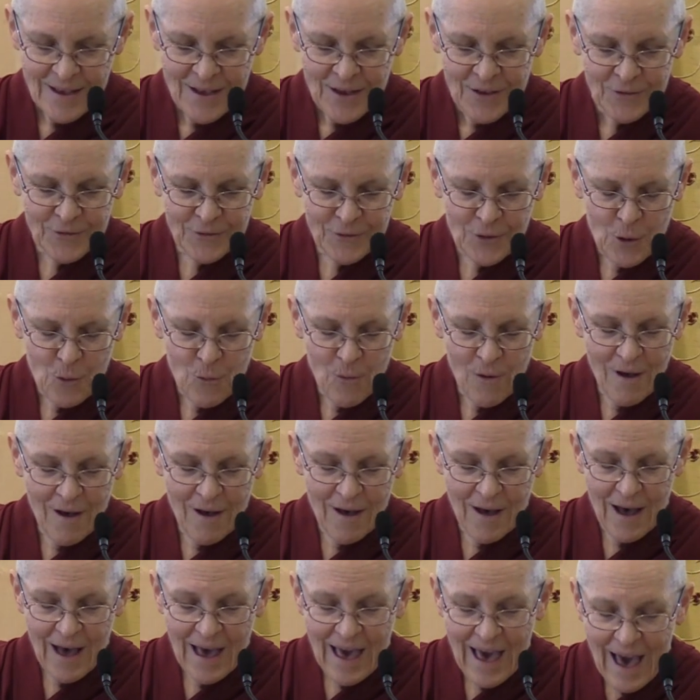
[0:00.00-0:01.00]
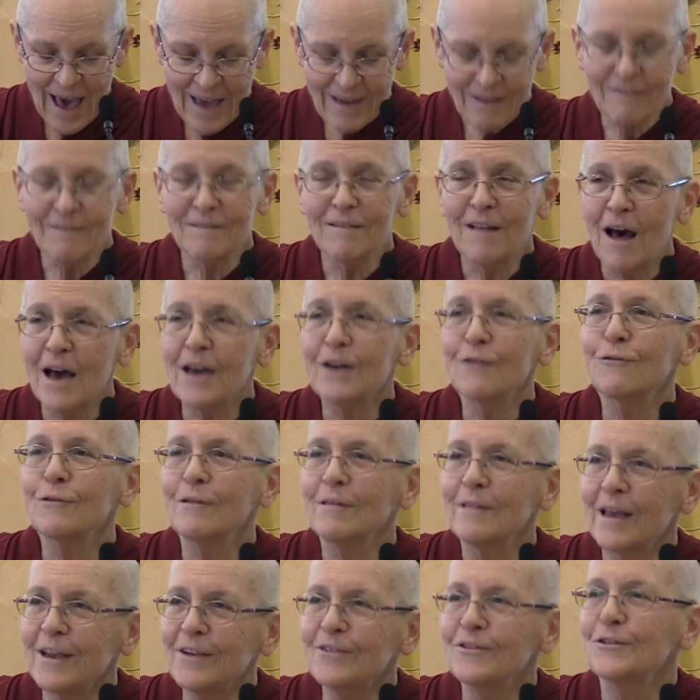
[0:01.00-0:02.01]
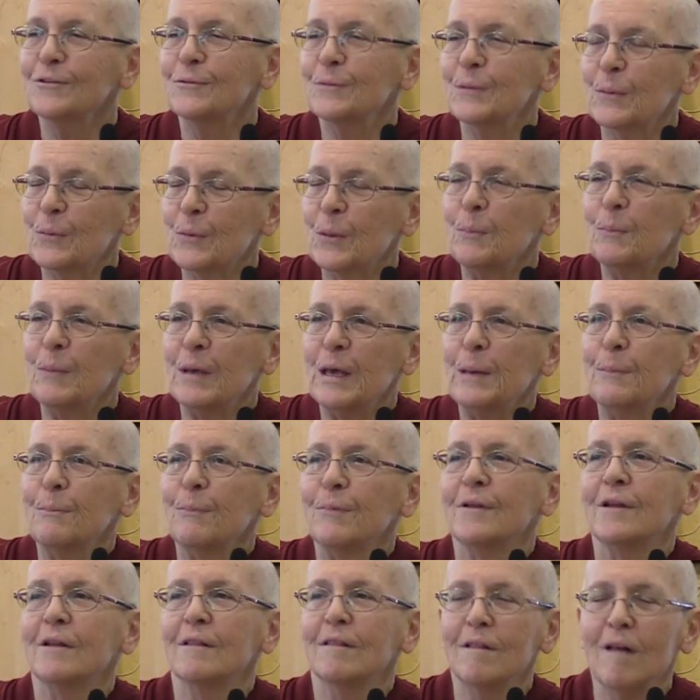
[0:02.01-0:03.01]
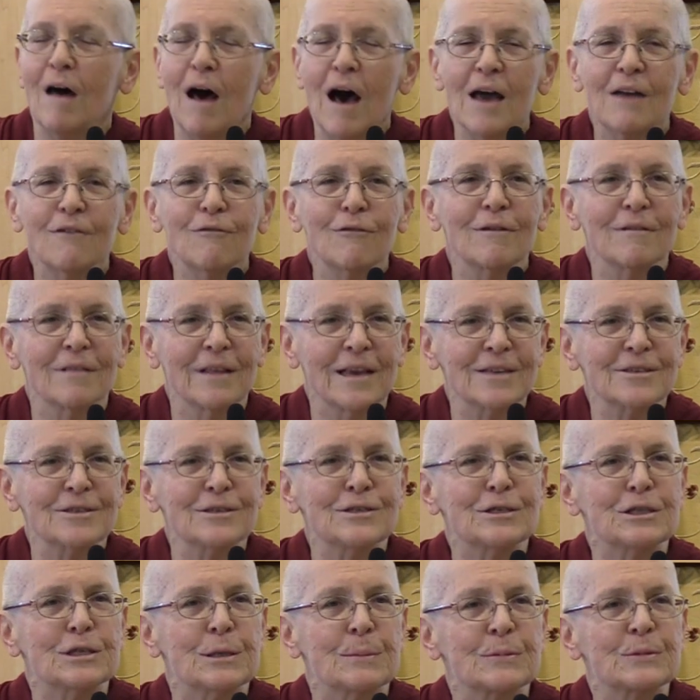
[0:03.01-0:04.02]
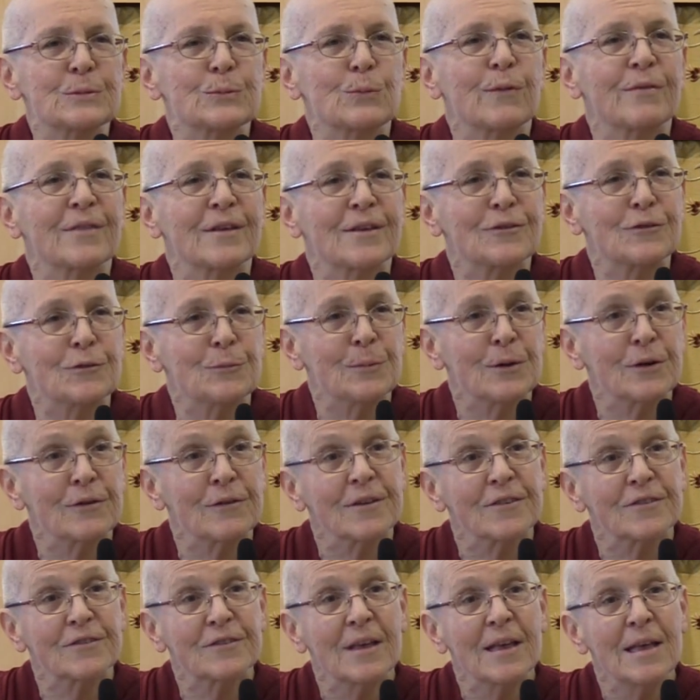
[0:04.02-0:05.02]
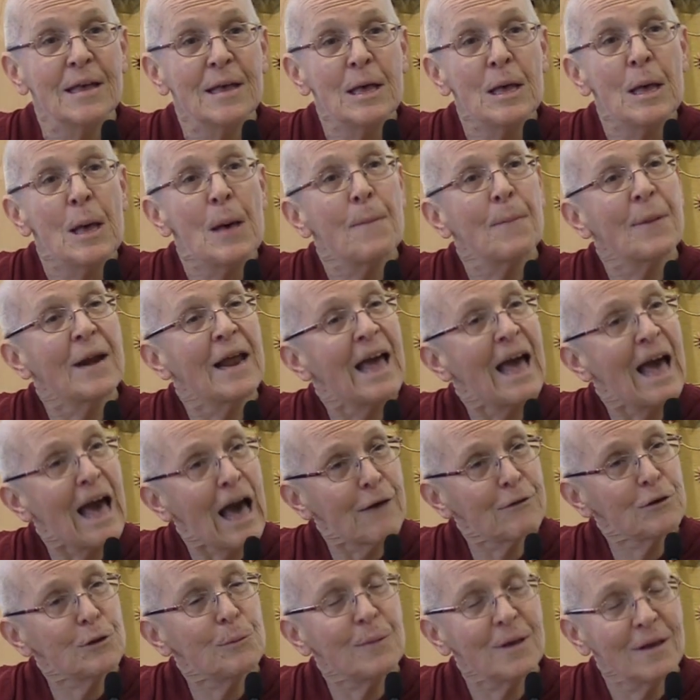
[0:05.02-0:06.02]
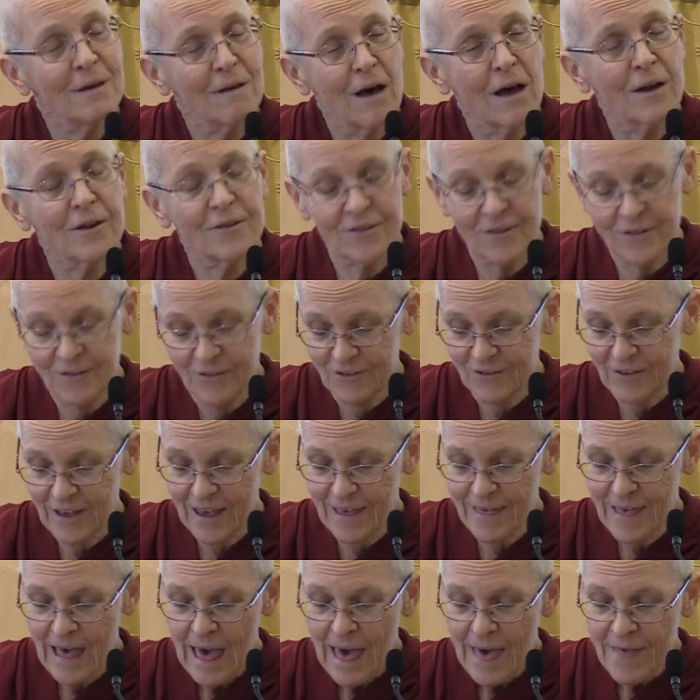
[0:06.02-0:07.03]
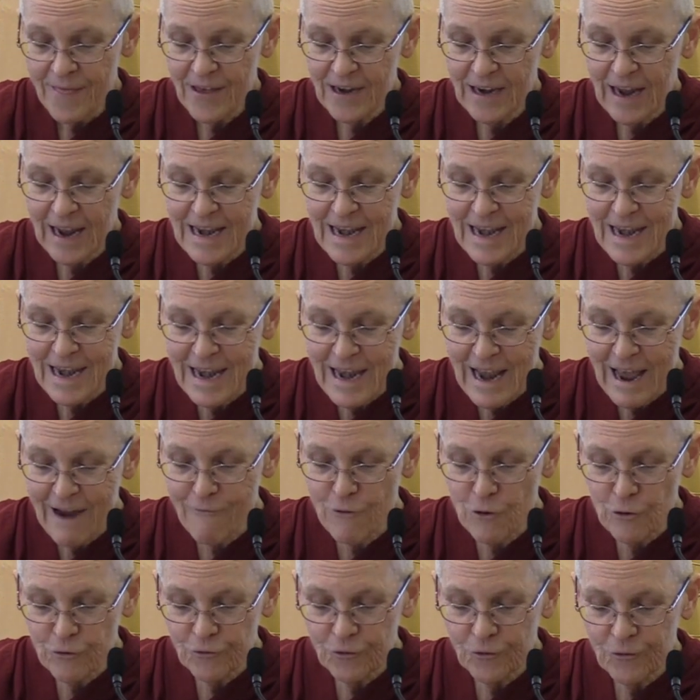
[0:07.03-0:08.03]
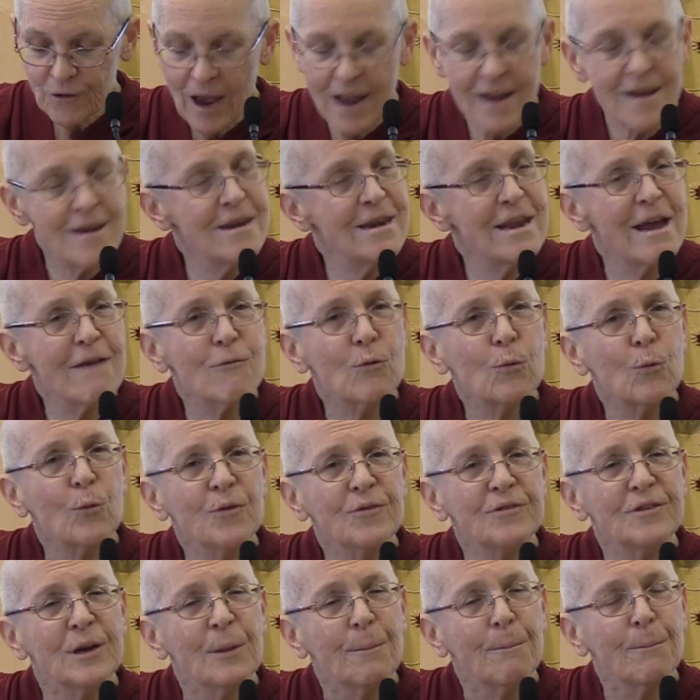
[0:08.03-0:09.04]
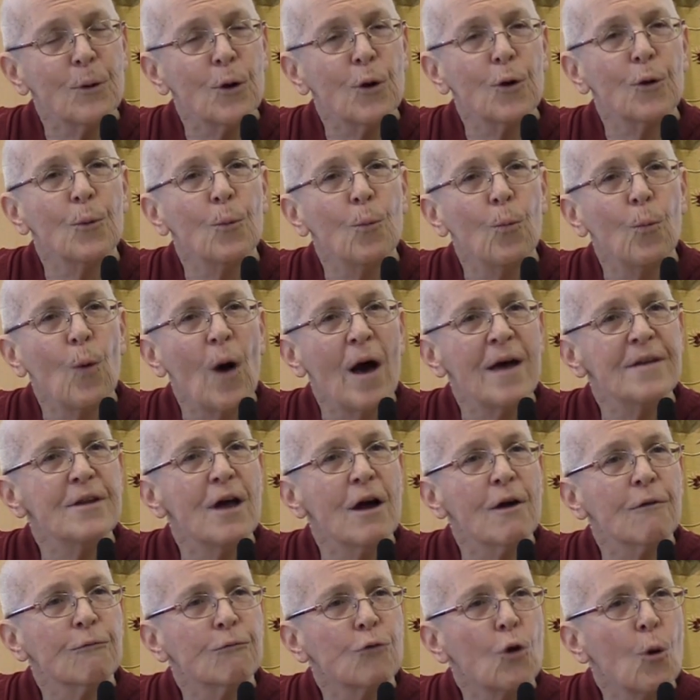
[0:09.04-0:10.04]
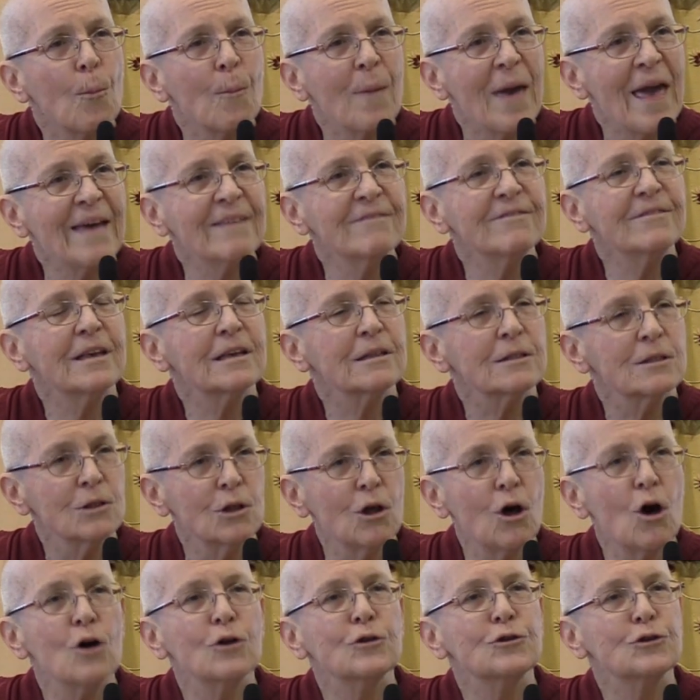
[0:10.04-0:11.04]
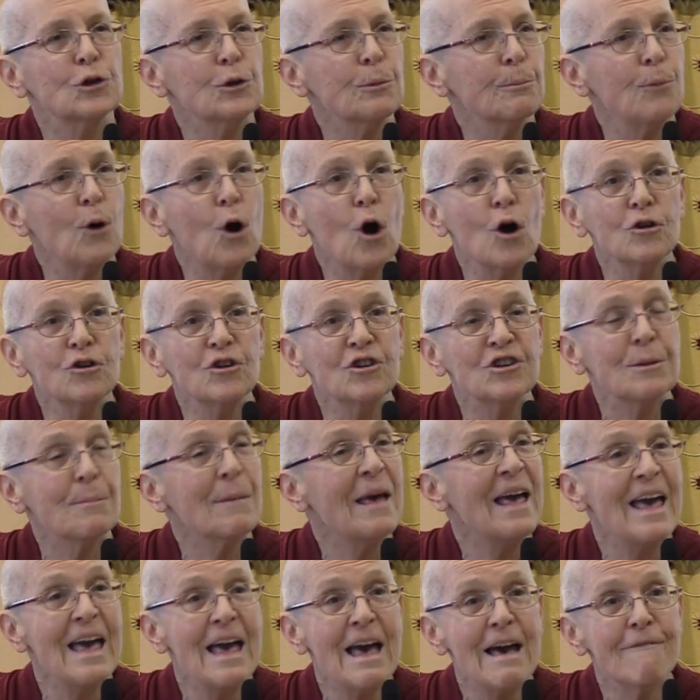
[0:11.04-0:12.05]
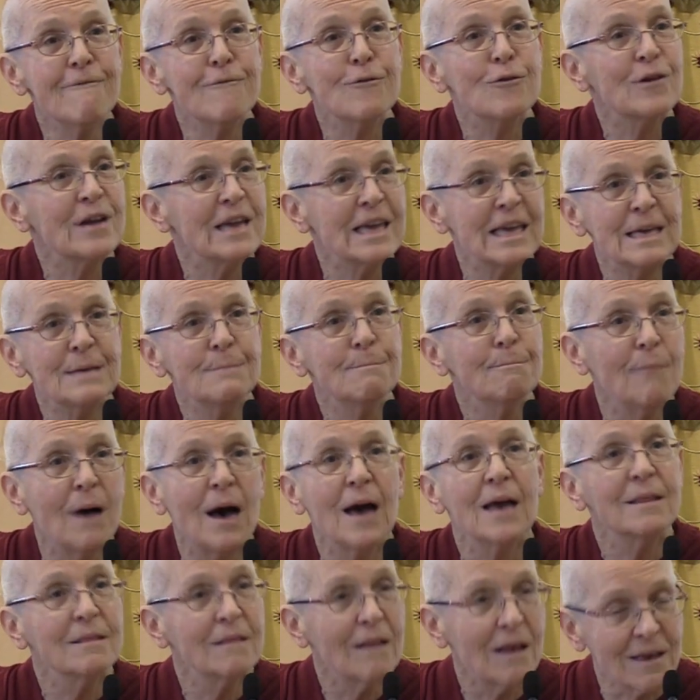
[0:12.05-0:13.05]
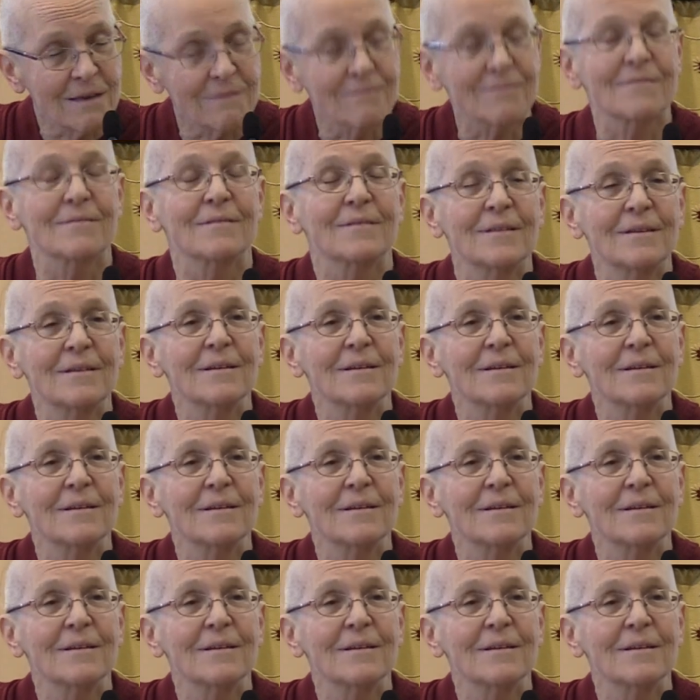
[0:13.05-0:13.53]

So I had a lot of relationships with people, a lot of relationships with experience, but I have to be honest and say that I never, I never was in a per, an, a romantic long-term partnership ever in my life,